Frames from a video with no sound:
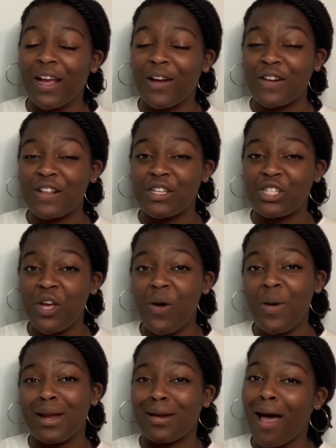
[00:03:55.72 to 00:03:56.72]
character in the show
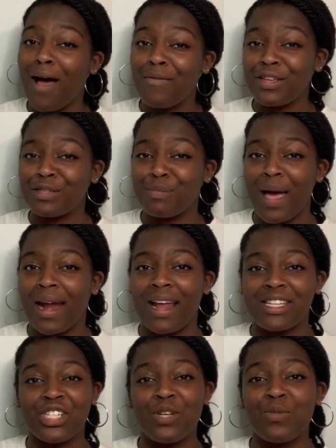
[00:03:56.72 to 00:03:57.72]
and an obvious
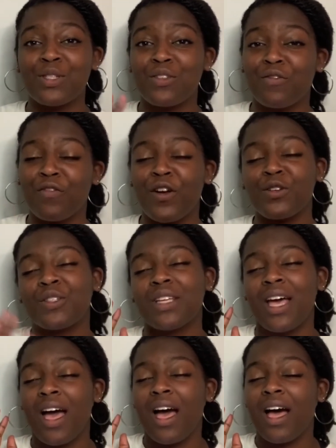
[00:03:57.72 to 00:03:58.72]
badass, she was the first
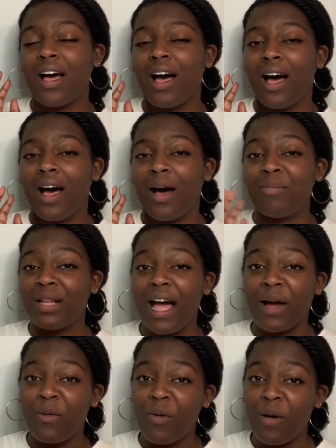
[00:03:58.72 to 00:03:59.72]

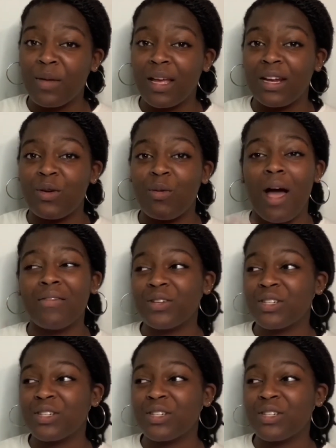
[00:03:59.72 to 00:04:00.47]
black woman who I ever